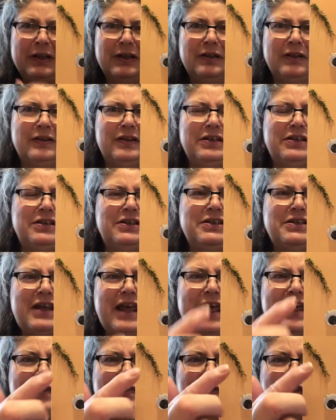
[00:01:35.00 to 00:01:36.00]
This is
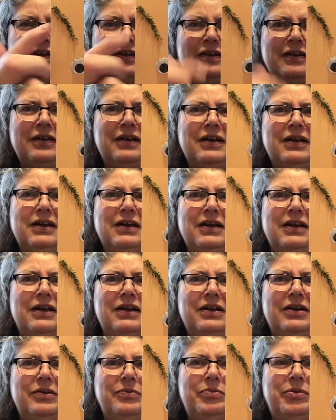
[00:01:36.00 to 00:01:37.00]
heather.
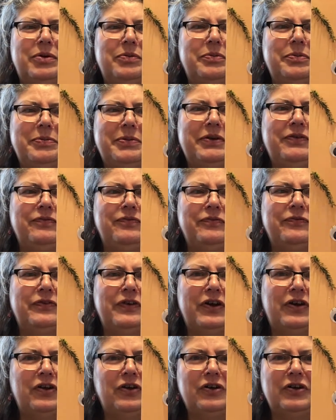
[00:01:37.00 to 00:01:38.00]
Probably
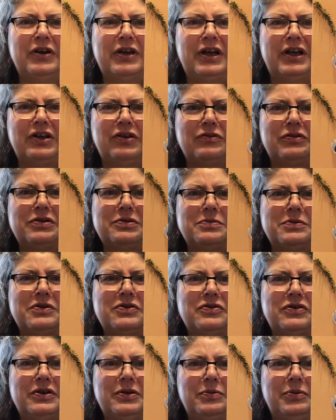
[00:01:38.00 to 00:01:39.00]
fir, like Christmas
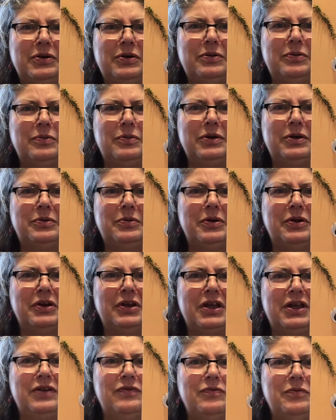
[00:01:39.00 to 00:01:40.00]
tree, would work
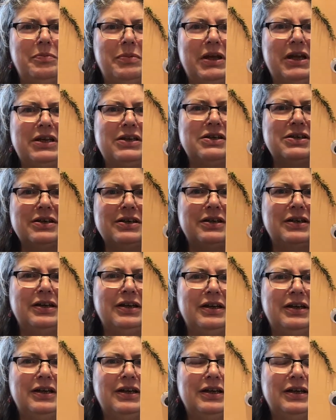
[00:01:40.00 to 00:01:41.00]
even better.
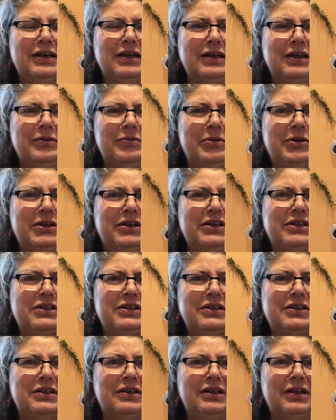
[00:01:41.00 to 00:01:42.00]
But
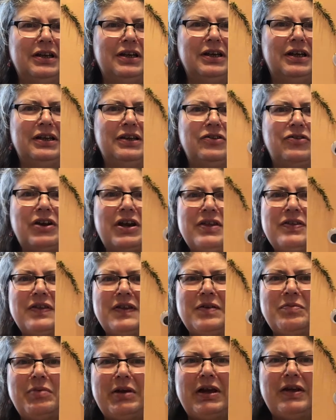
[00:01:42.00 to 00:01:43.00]
the great thing
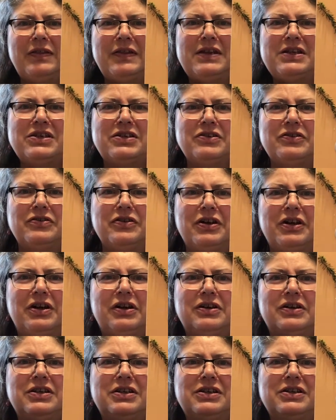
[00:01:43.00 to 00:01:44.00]
about this sort of
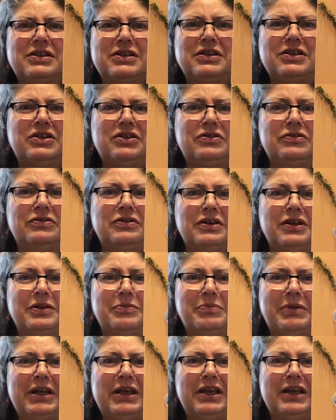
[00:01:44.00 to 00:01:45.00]
card is that children can
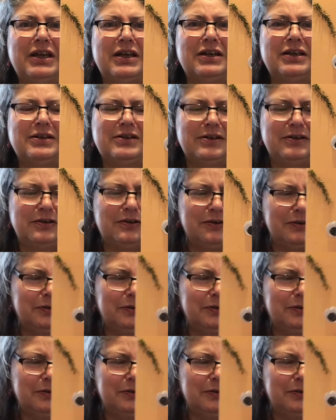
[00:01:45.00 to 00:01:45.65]
make it too.